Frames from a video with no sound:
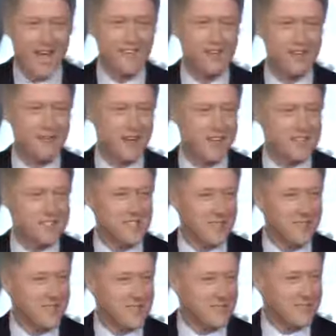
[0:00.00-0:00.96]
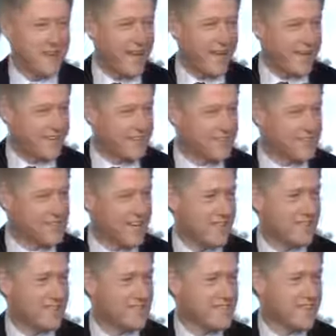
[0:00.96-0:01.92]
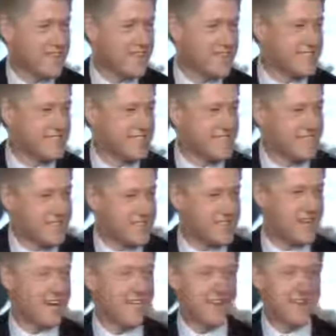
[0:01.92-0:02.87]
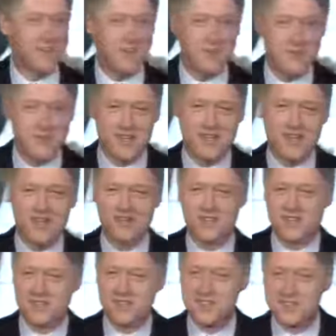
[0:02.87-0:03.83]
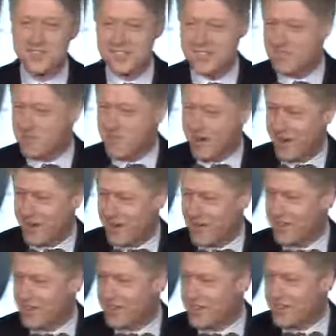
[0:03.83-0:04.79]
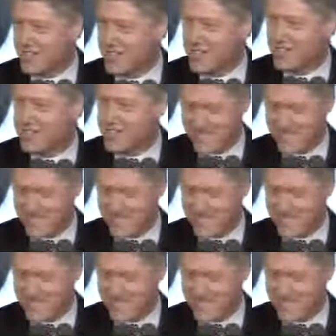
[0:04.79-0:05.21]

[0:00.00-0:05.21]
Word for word: have to bear so much bad news. I must say that's the only time I've ever been introduced as the bearer of good news.